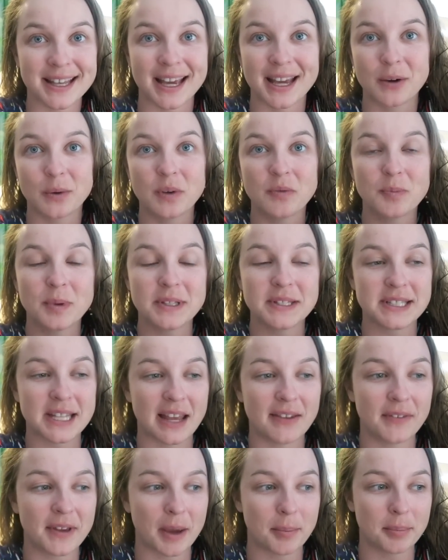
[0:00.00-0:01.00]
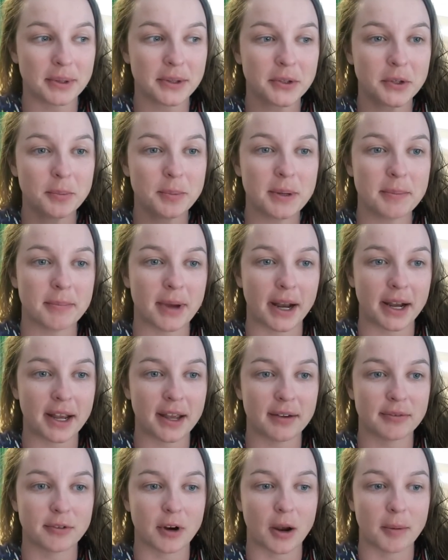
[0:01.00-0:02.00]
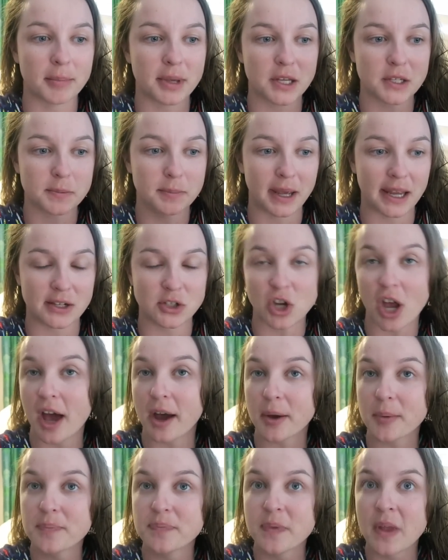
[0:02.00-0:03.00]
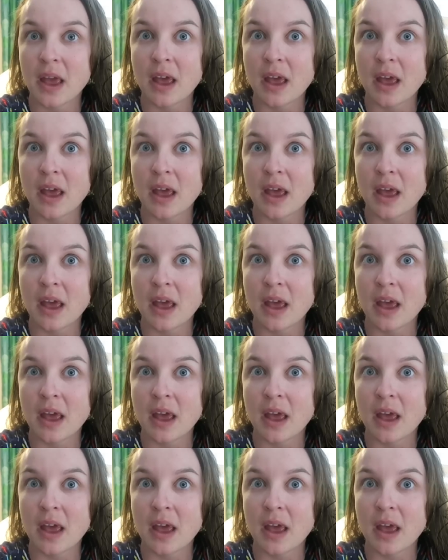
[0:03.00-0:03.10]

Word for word: Like we've been saving up a little bit money from each paycheck.